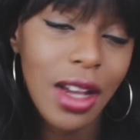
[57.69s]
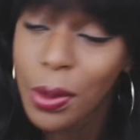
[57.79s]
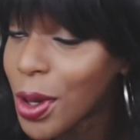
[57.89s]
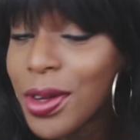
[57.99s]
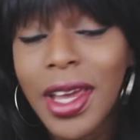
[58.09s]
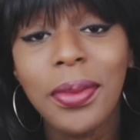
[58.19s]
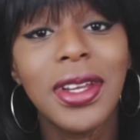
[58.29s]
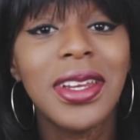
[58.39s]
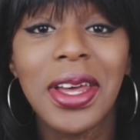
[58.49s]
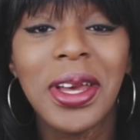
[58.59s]
I won't name
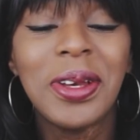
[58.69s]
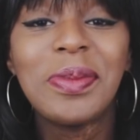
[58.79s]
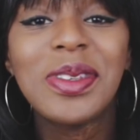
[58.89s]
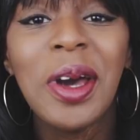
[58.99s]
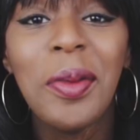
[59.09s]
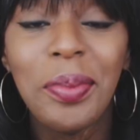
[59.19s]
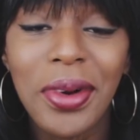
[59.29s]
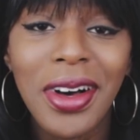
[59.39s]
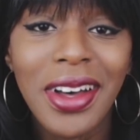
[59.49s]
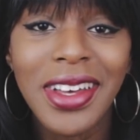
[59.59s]
any names,
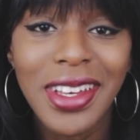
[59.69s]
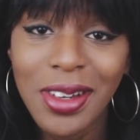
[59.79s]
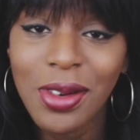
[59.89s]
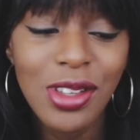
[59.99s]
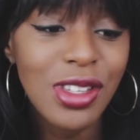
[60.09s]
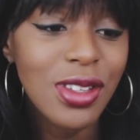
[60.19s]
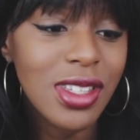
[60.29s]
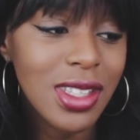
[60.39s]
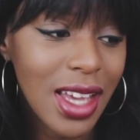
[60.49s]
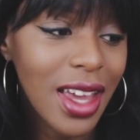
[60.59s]
but he always used
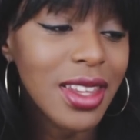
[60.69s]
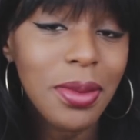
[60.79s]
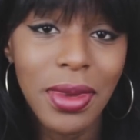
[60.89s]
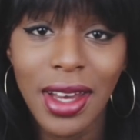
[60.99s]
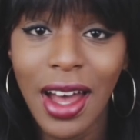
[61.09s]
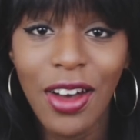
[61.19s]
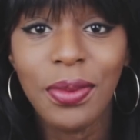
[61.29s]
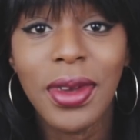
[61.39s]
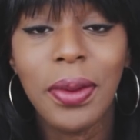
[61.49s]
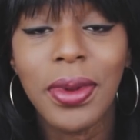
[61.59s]
to take the mick out
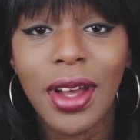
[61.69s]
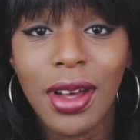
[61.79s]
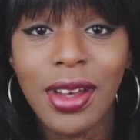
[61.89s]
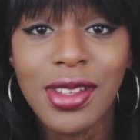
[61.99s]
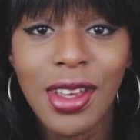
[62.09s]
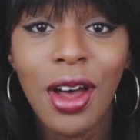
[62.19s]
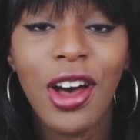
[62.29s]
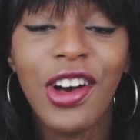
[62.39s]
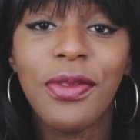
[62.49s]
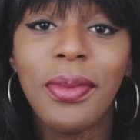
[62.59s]
of me because
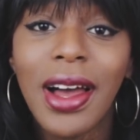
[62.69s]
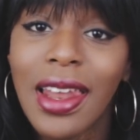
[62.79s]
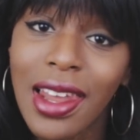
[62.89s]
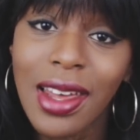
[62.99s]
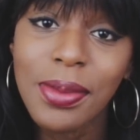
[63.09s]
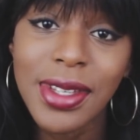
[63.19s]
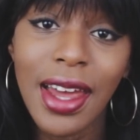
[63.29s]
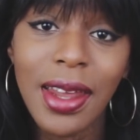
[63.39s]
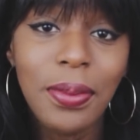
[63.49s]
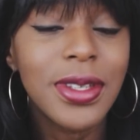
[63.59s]
of my lips, and in